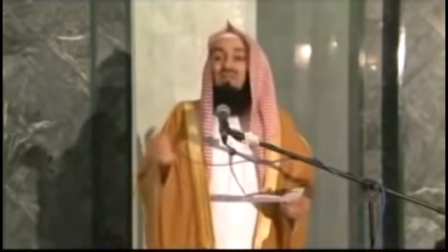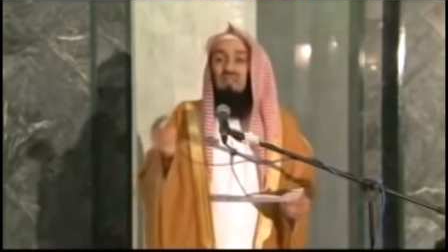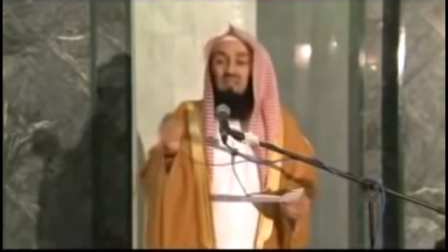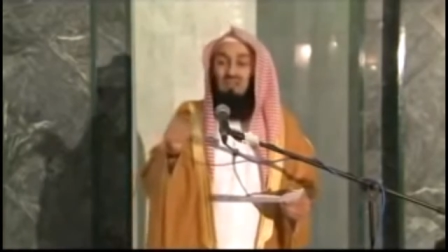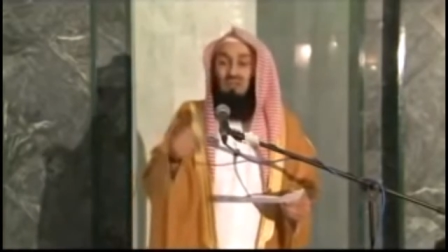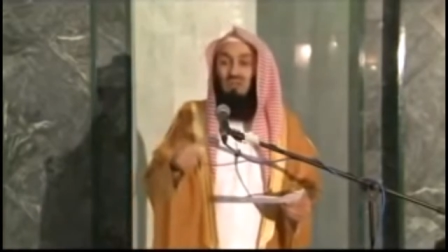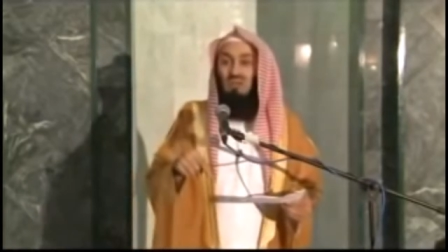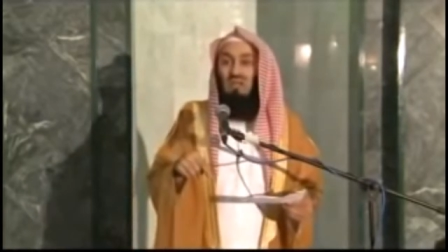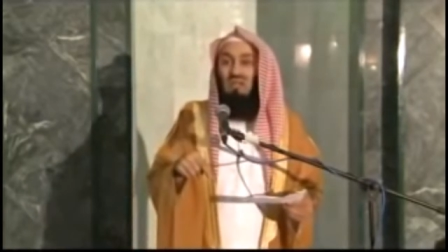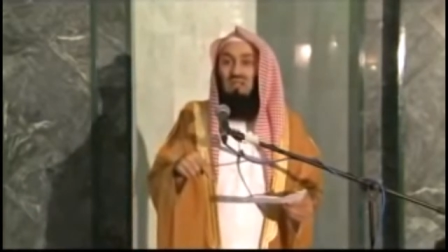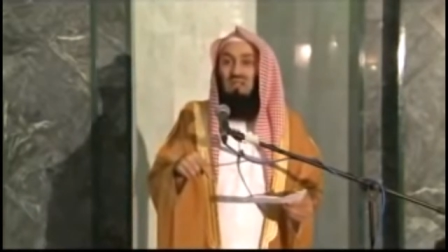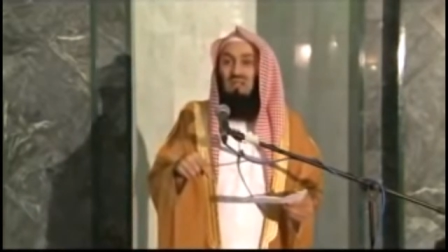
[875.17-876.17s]
after
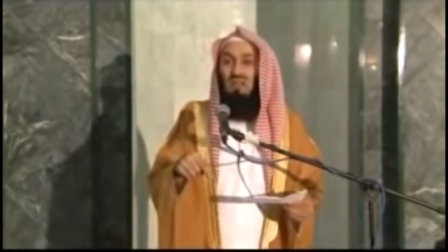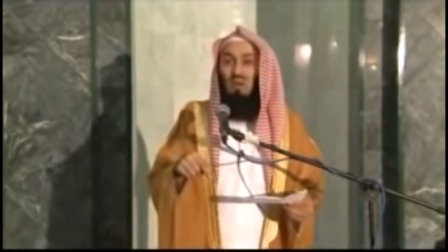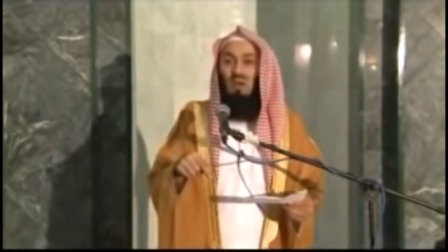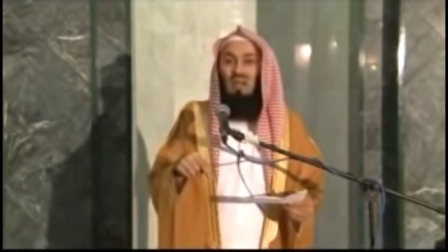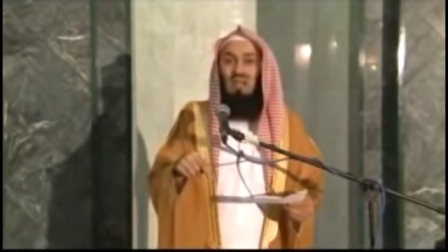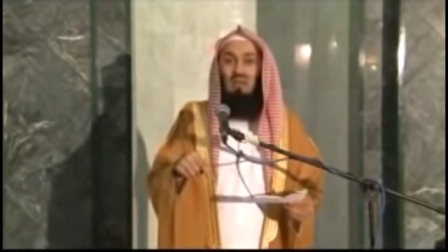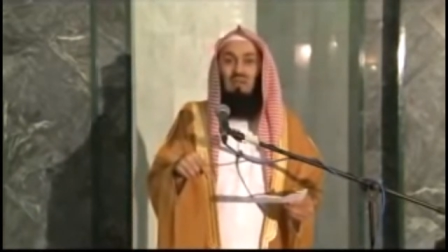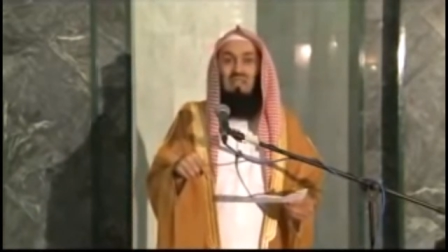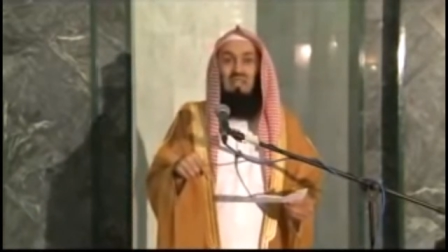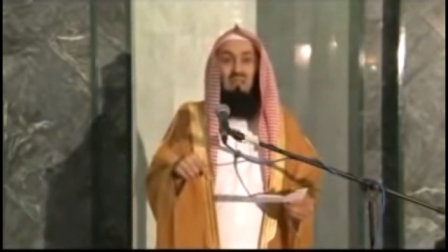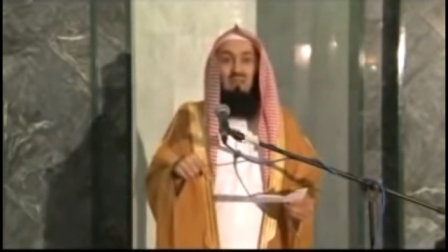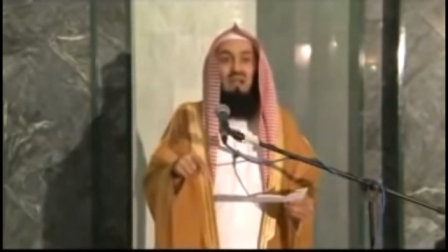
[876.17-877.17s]
Rasulullah sallallahu alayhi
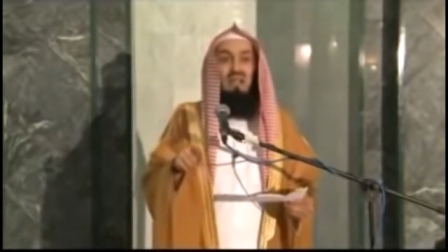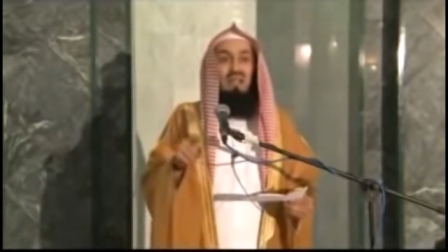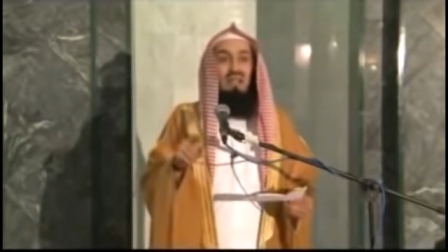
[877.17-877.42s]
wasallam,